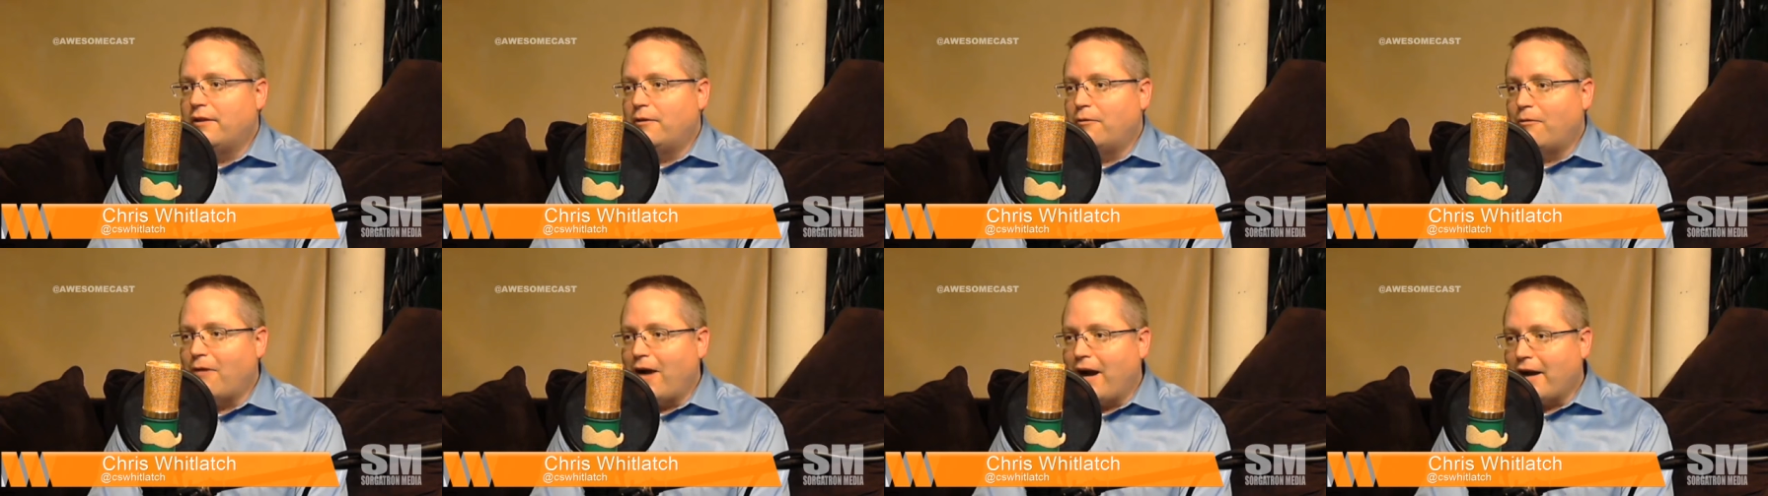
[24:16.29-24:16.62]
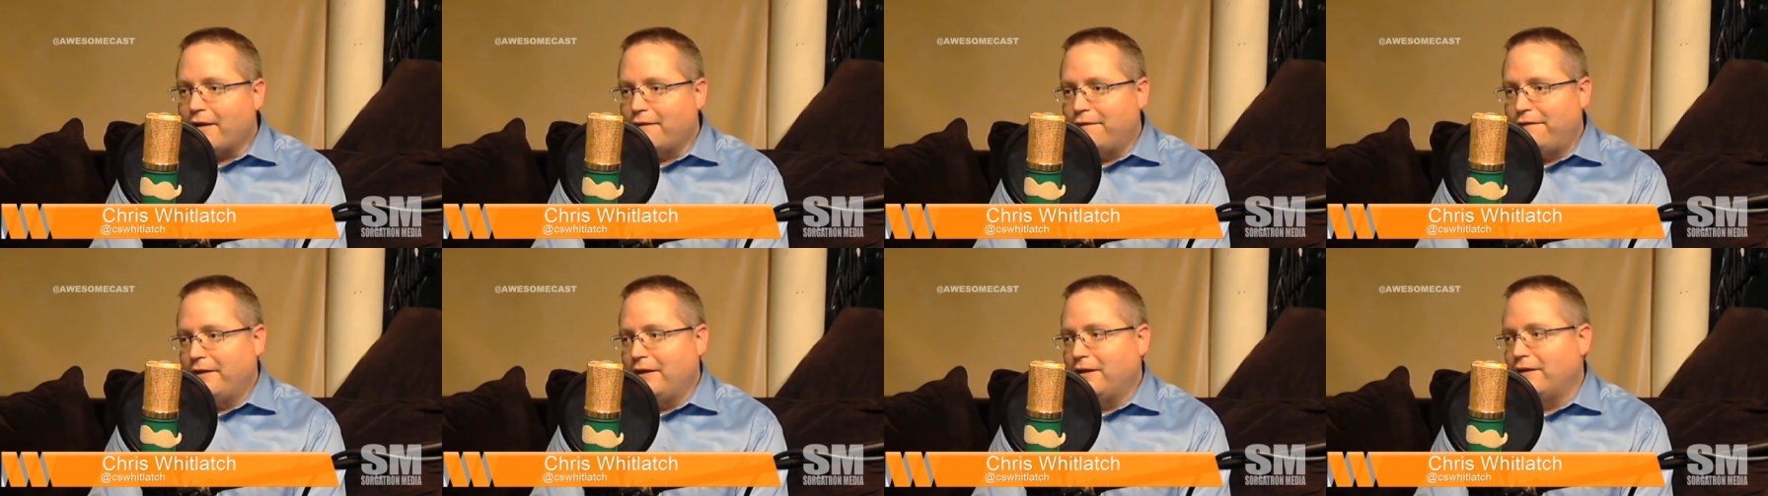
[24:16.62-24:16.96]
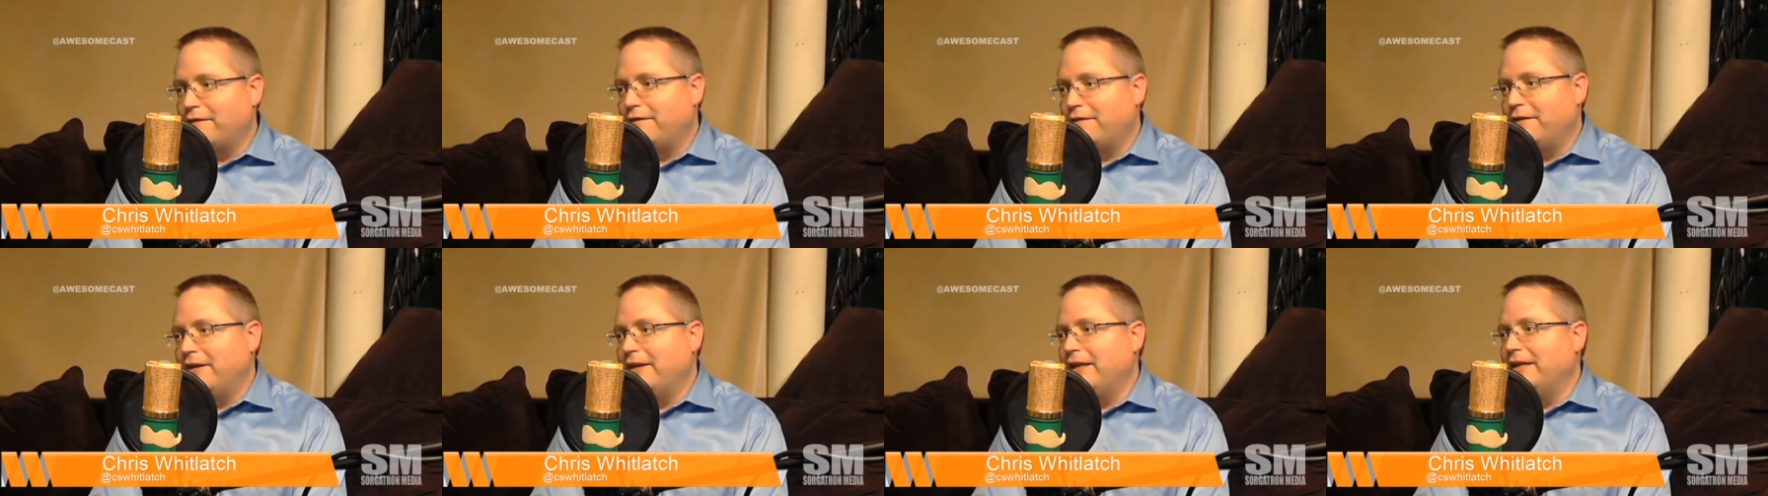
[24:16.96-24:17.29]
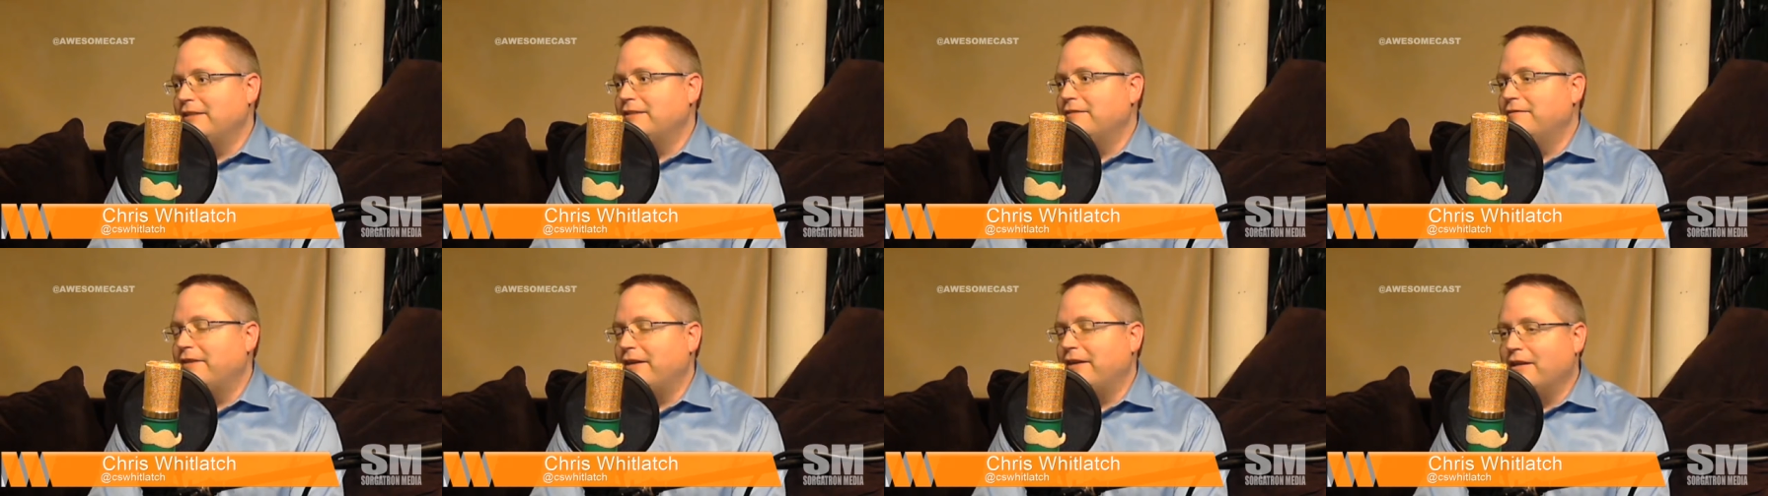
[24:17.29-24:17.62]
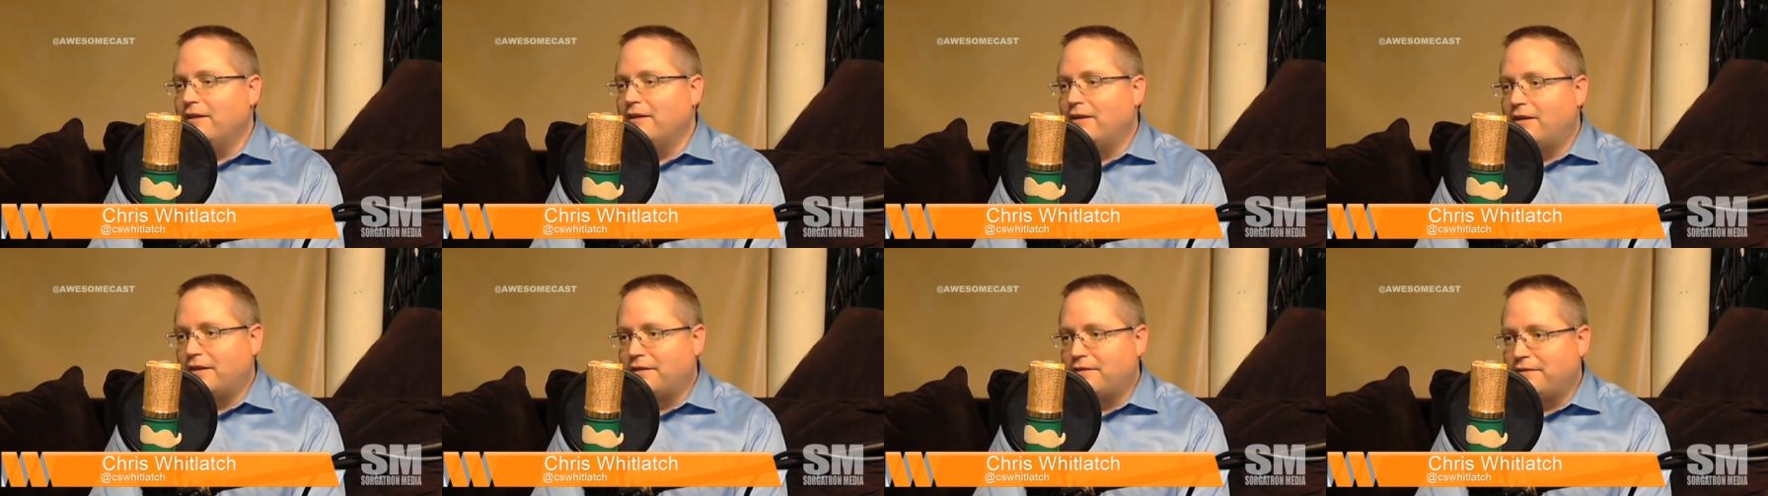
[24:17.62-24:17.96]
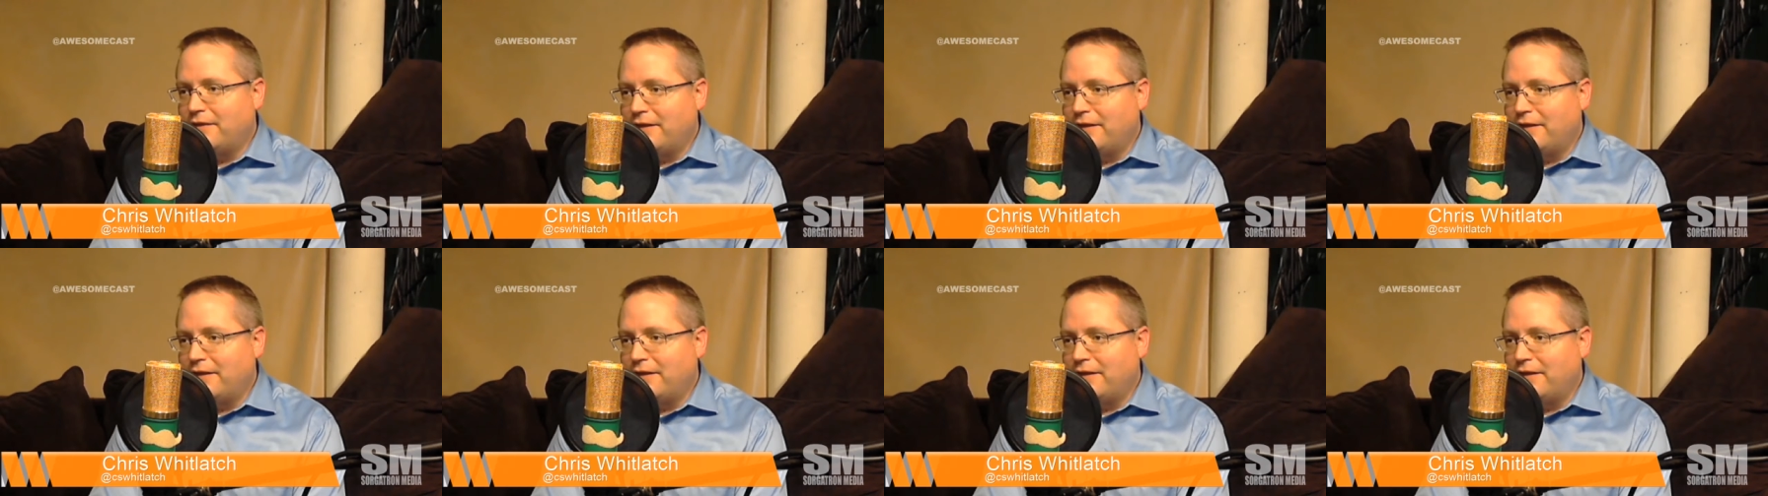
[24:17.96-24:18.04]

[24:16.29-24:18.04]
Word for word: Rockefeller Foundation, very large